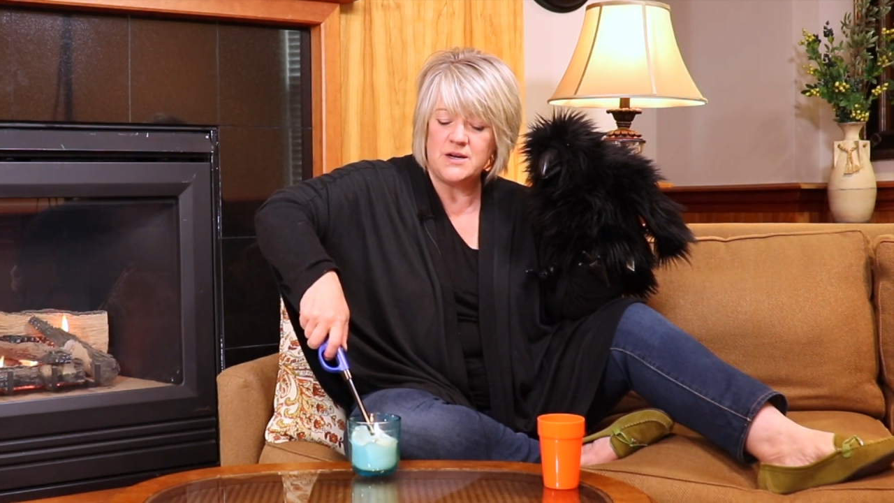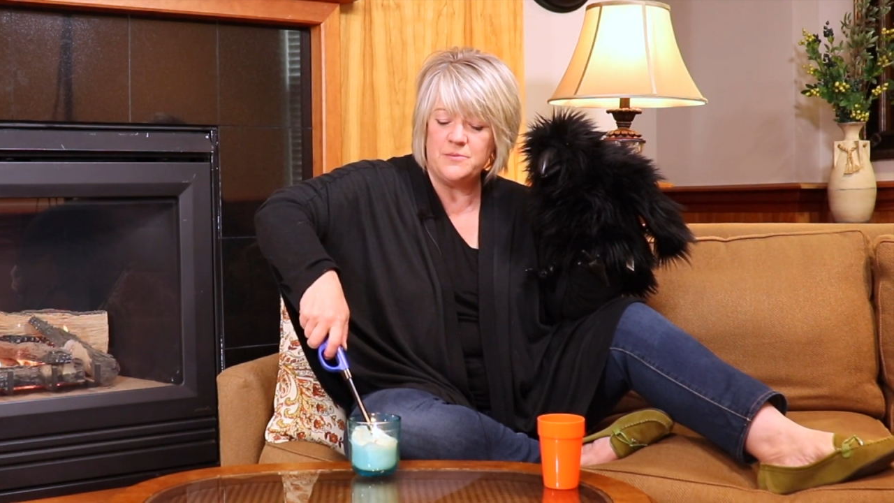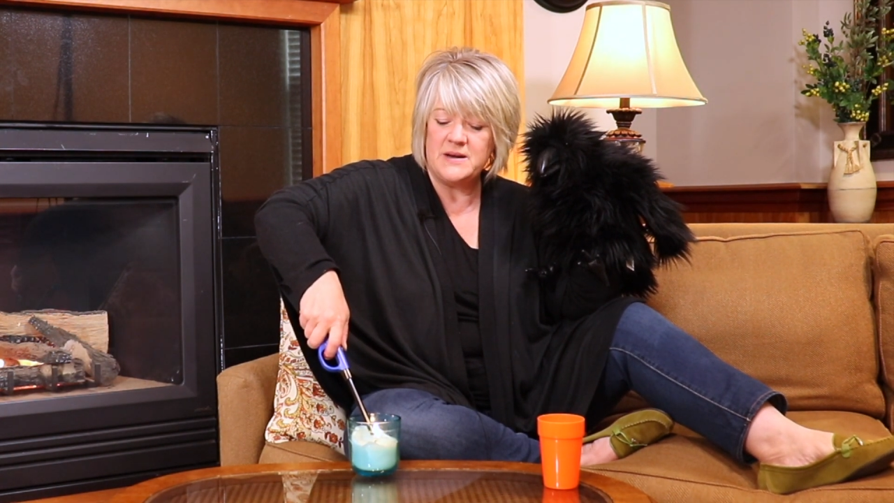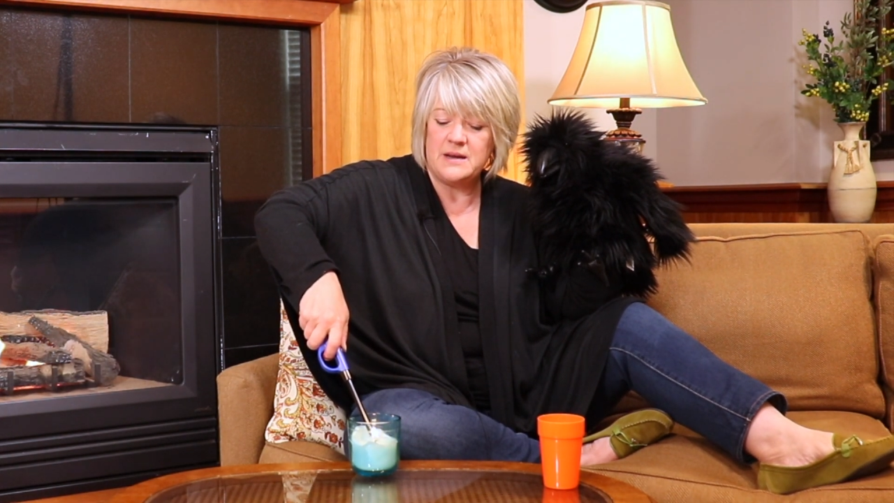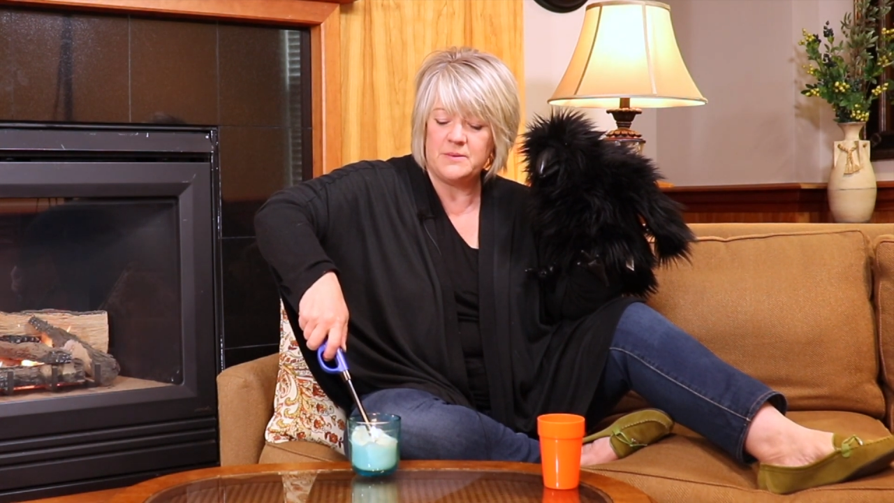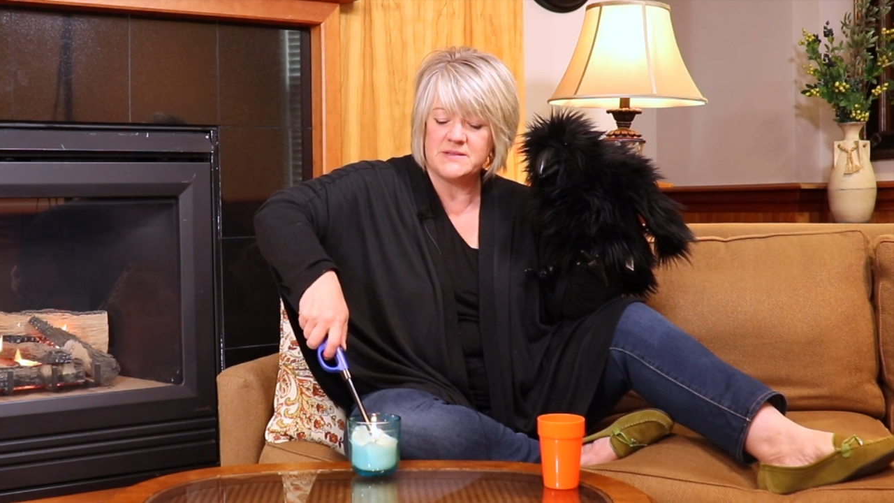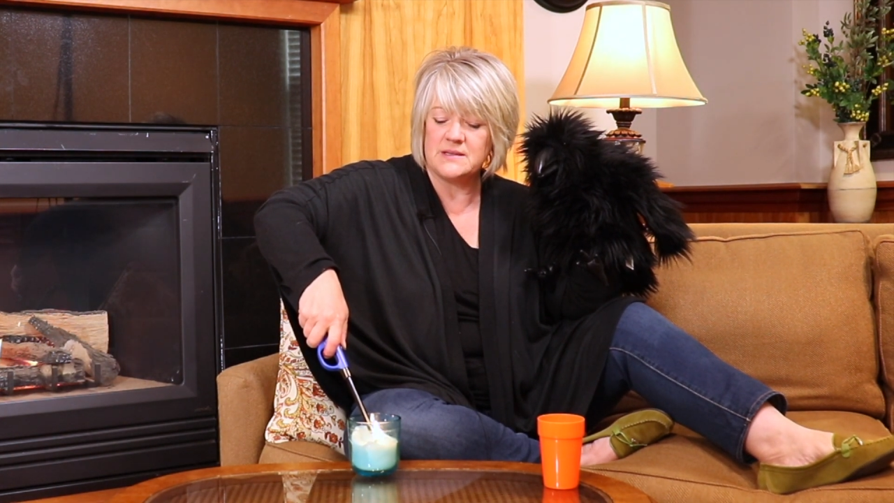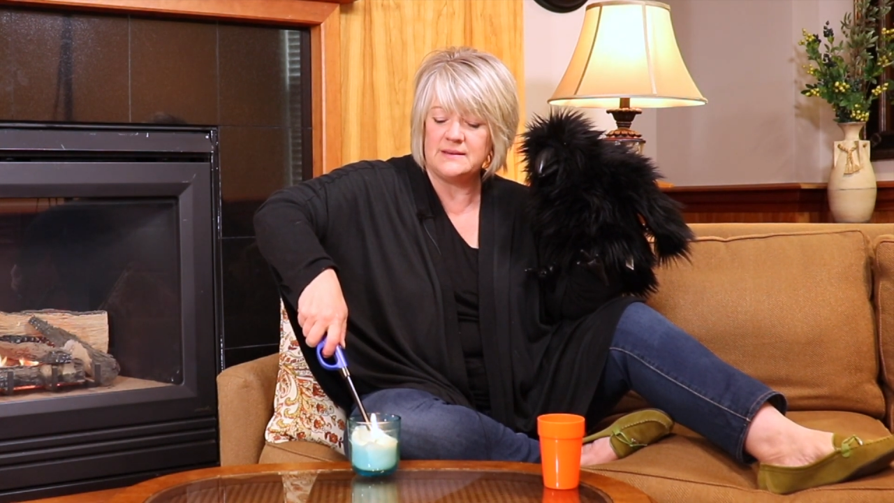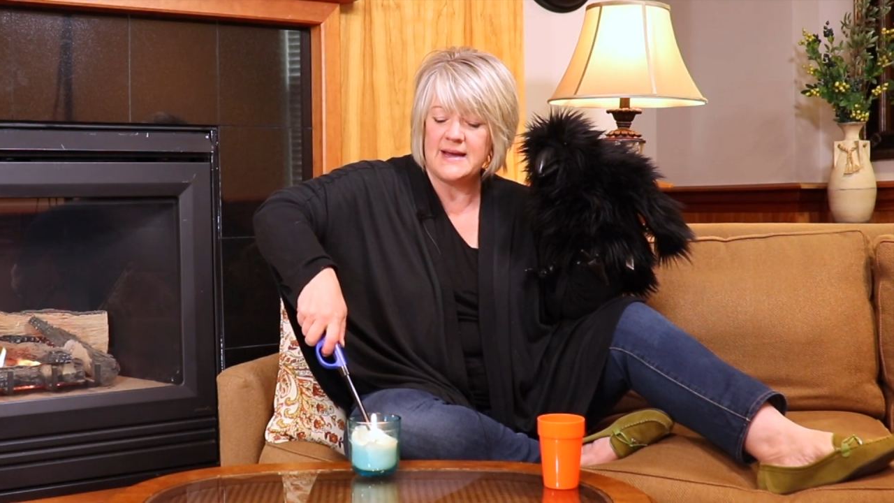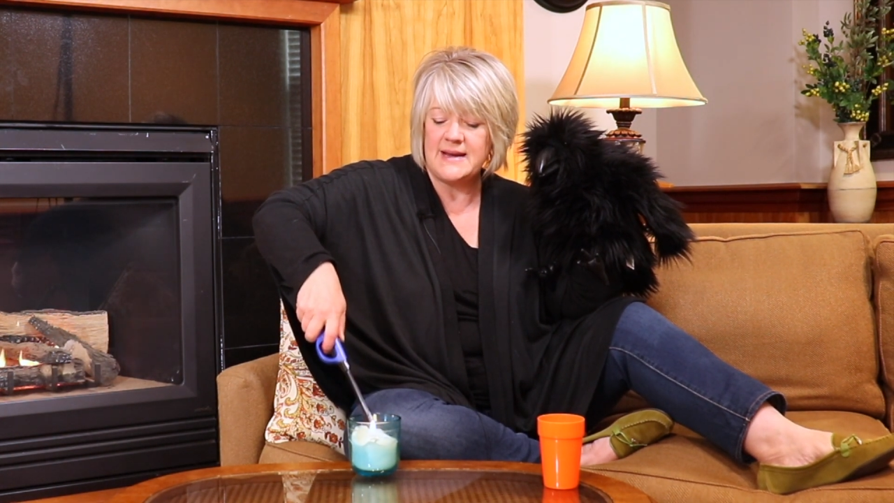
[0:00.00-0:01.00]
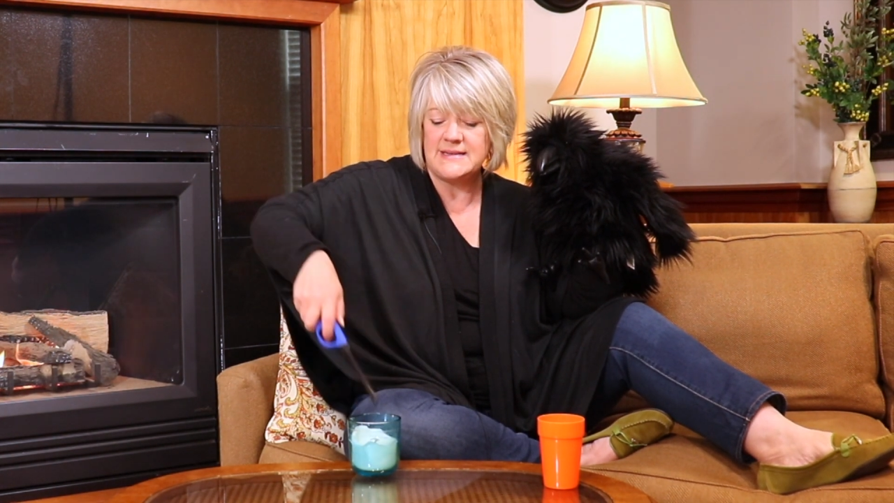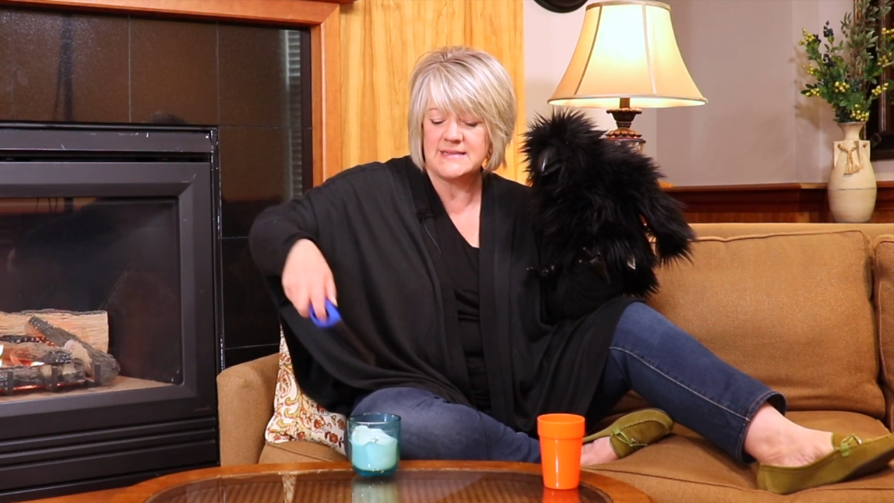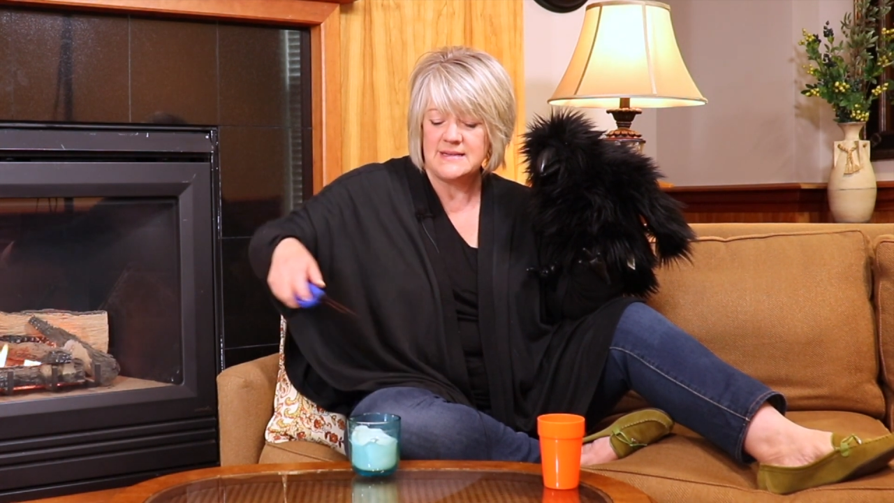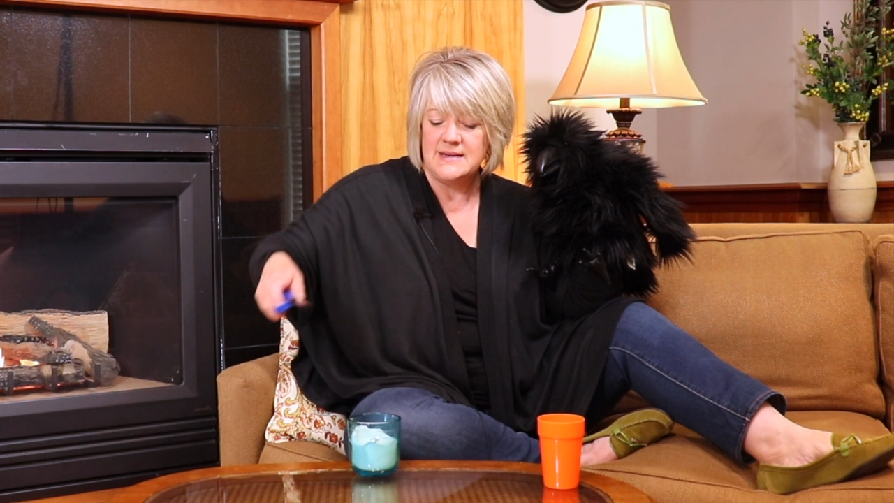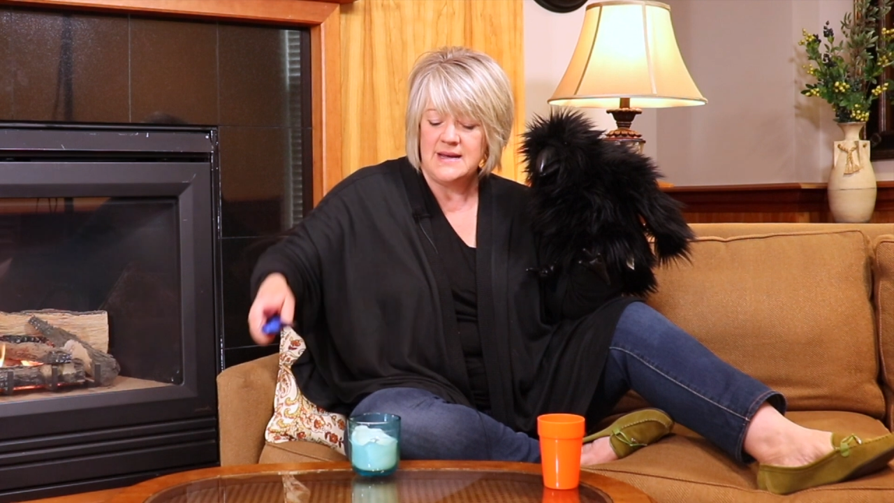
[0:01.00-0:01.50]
you've been able to light